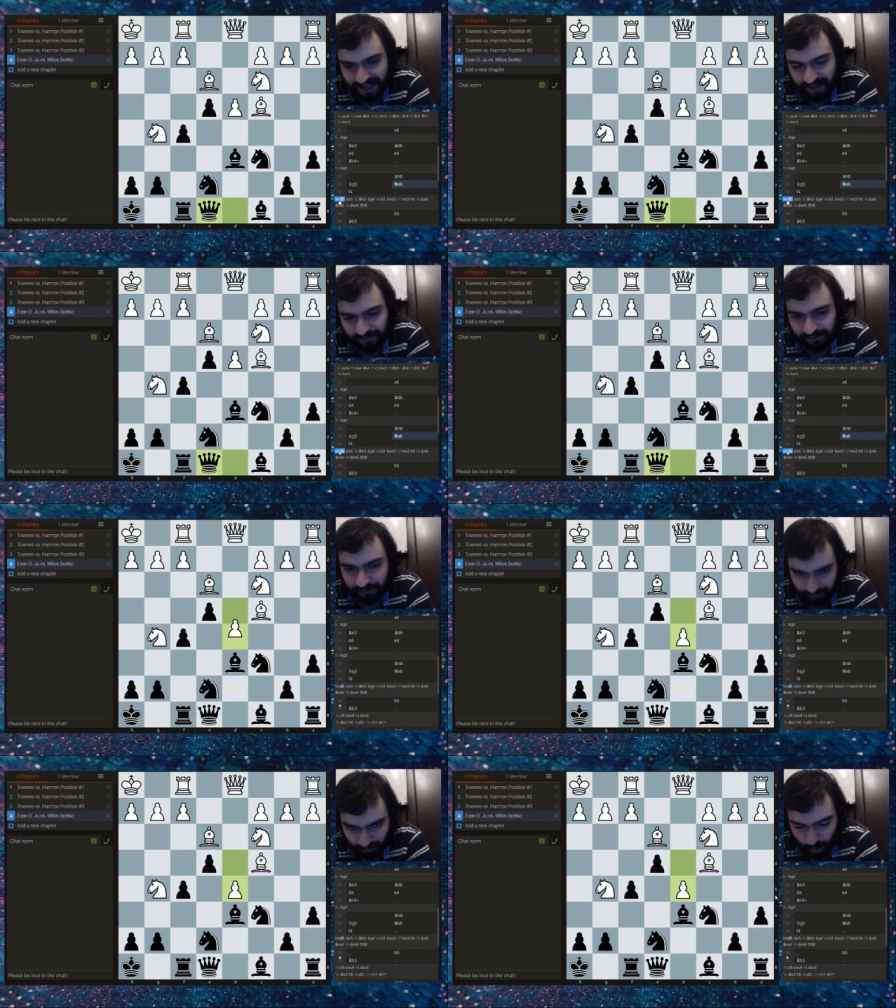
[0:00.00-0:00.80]
if
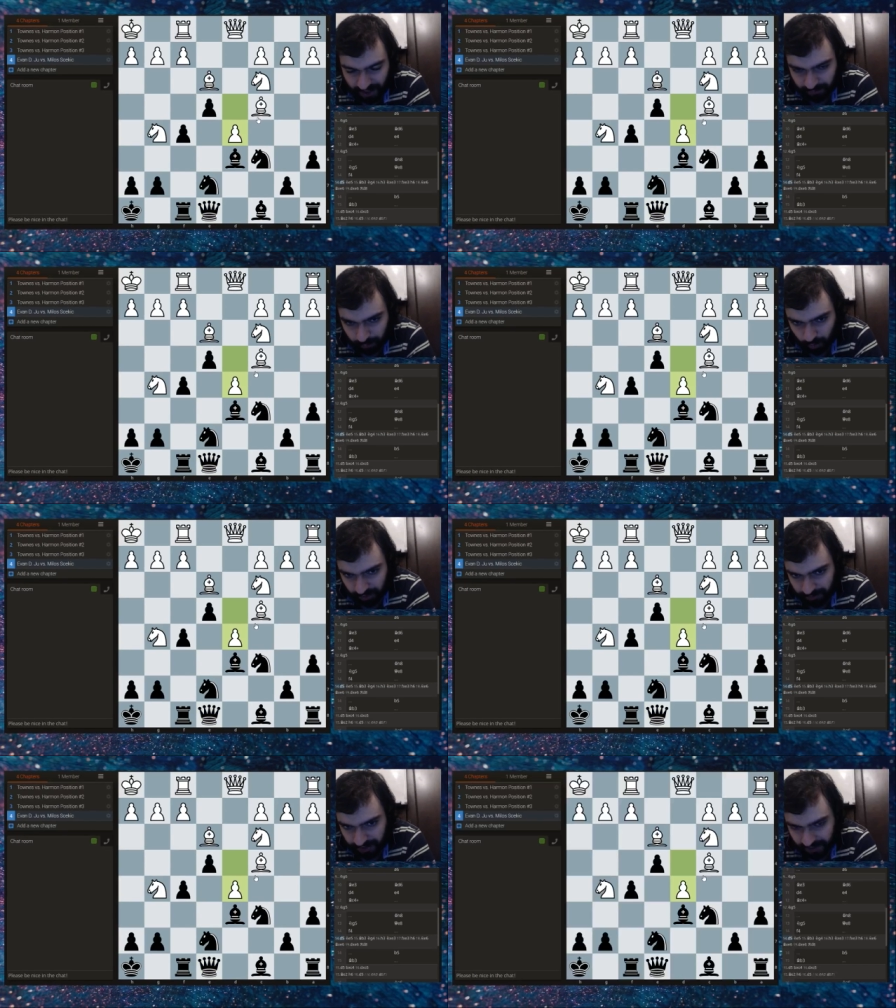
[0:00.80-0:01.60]
white
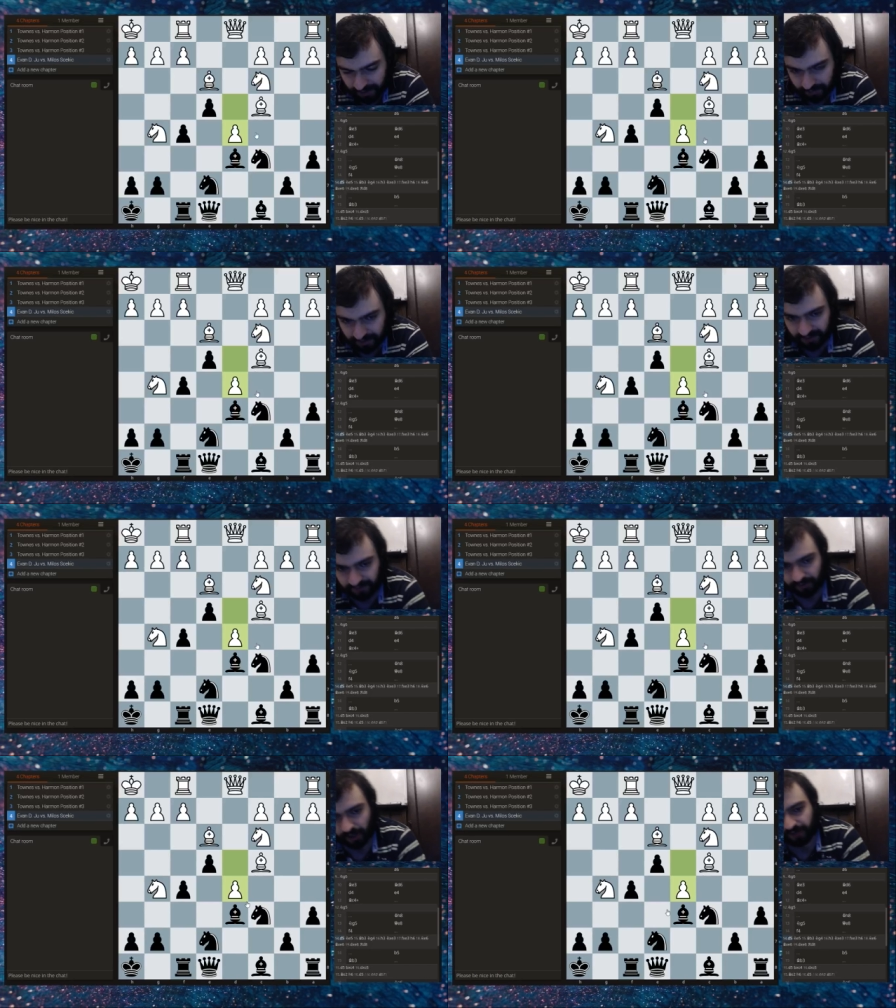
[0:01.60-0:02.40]
would play
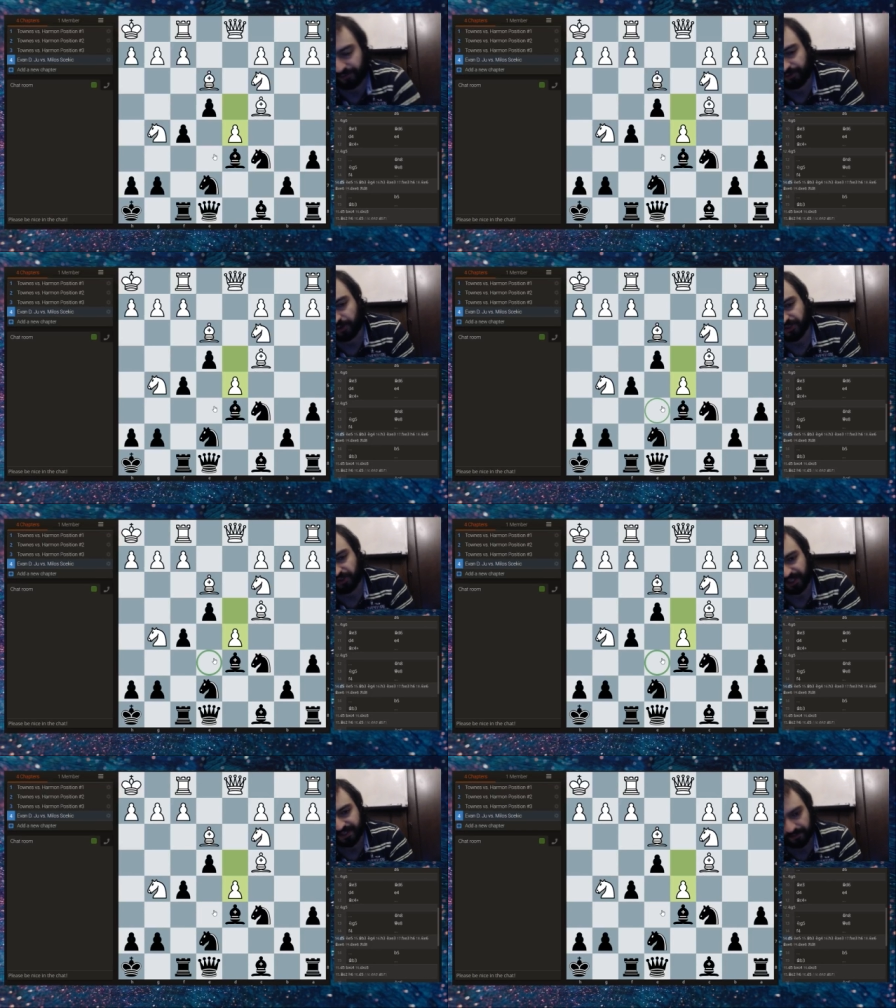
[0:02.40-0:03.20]
d5, first
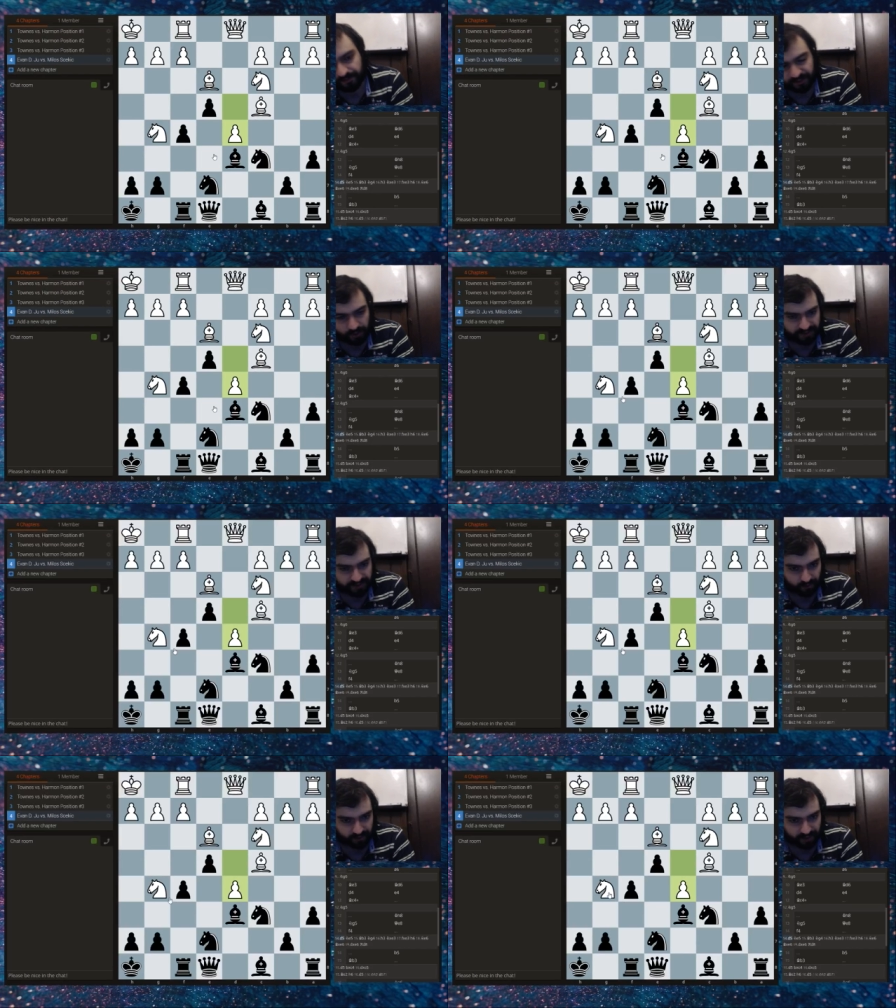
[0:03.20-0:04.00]
you get some squares
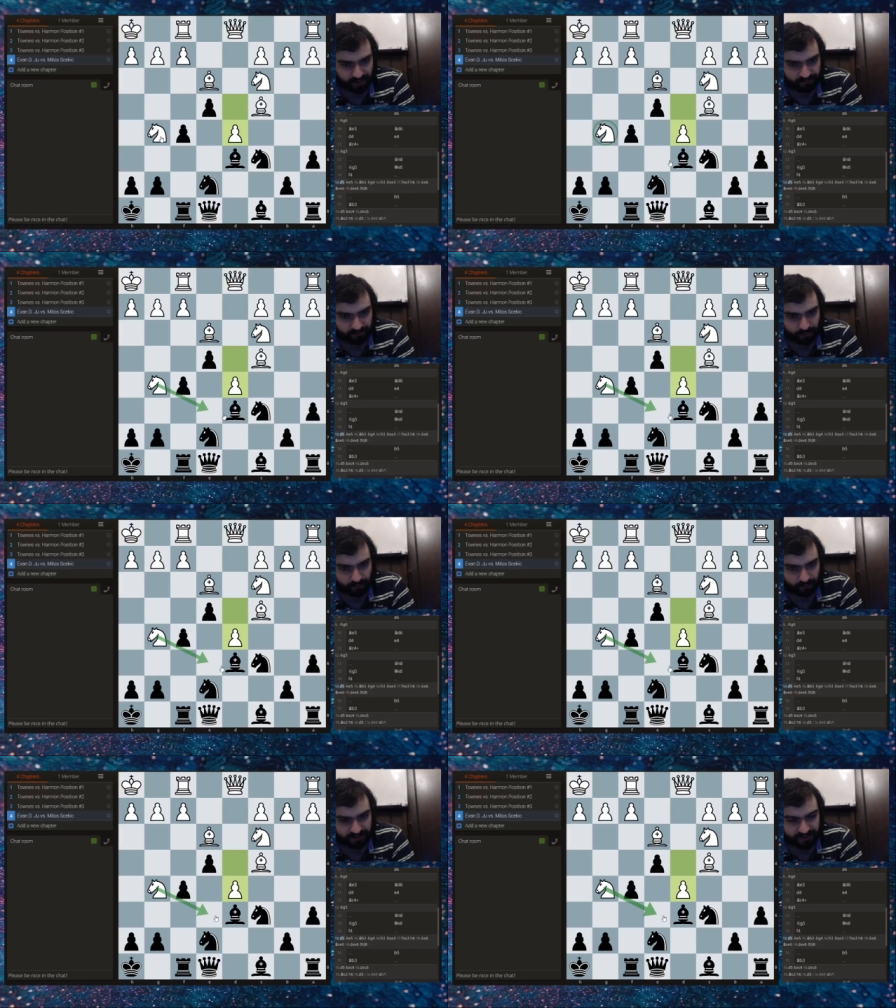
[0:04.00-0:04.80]
for the knight with
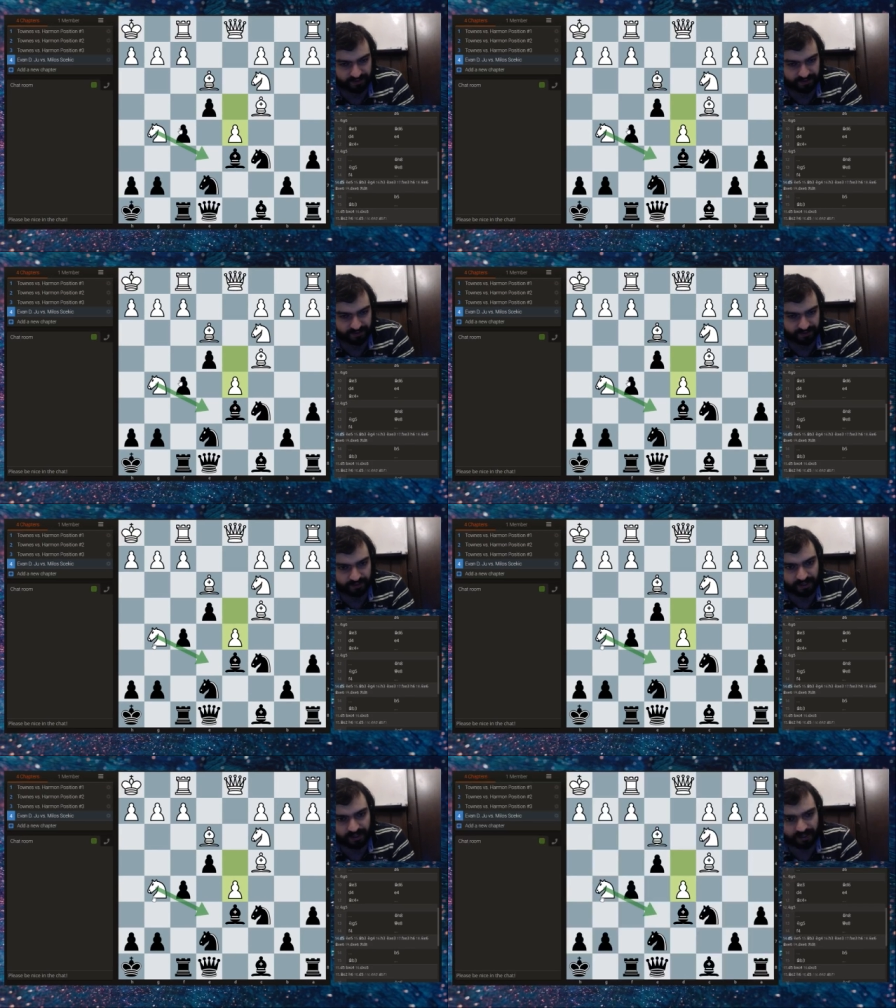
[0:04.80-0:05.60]
knight e6.
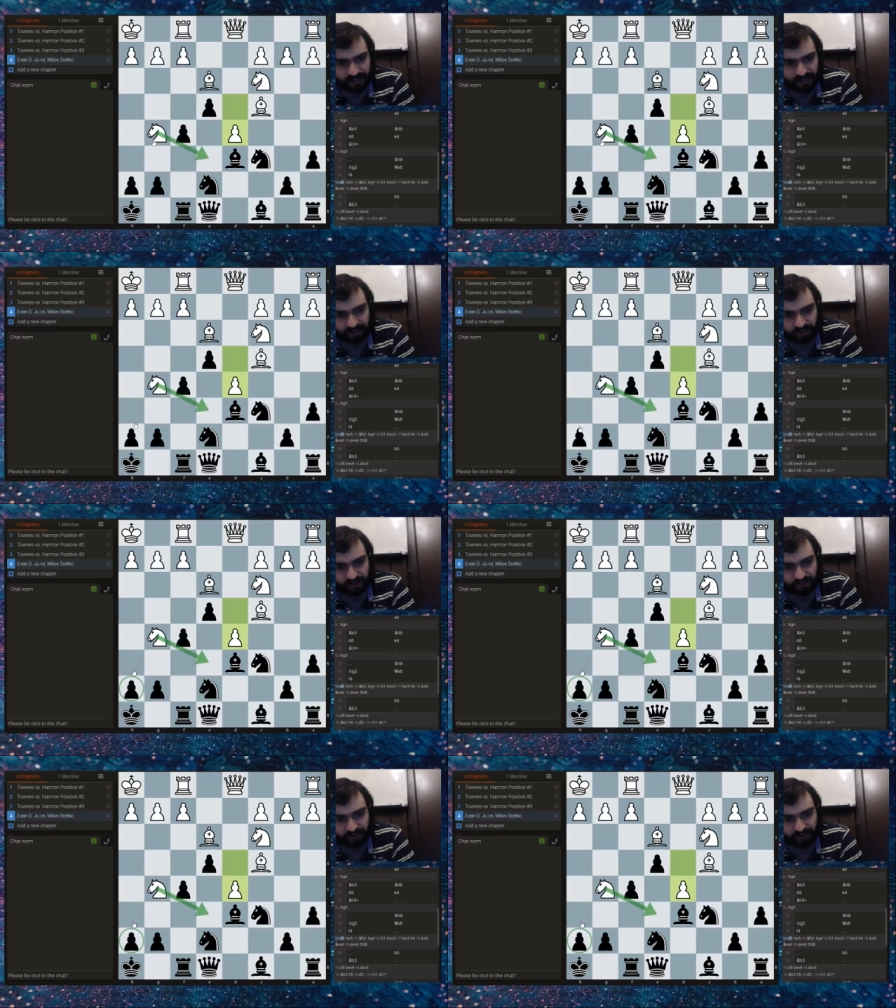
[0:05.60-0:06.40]
After
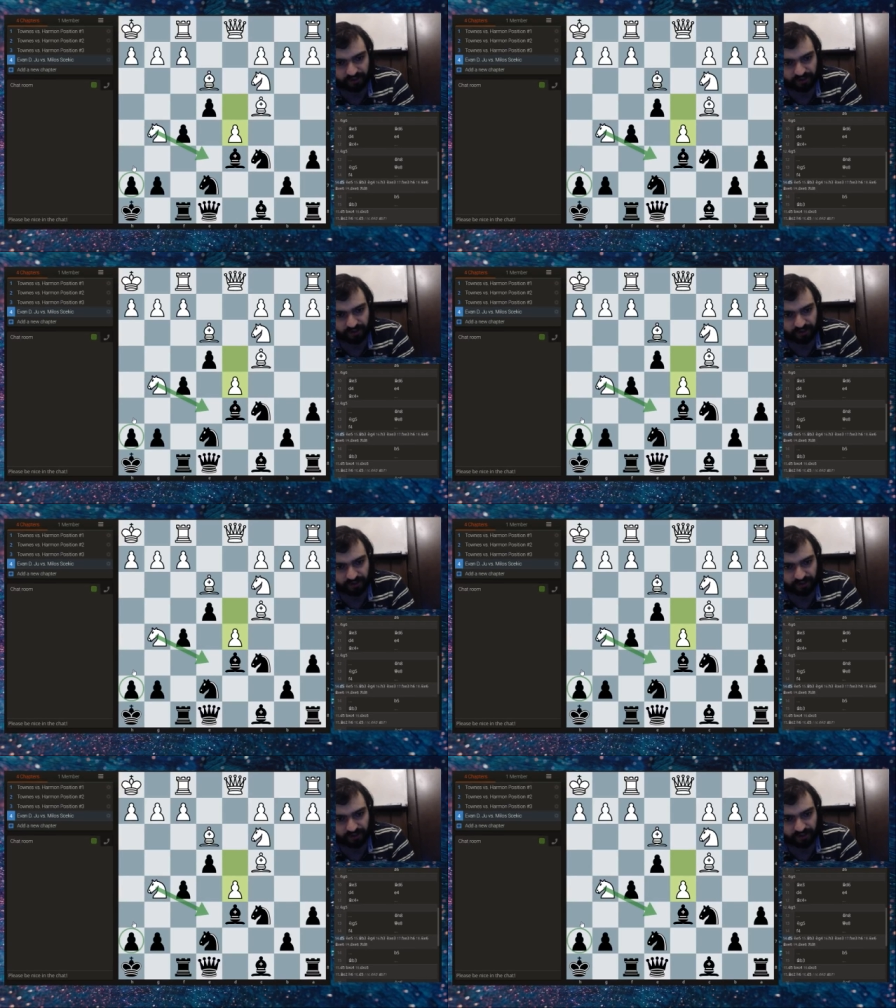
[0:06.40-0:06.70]
h6, you're not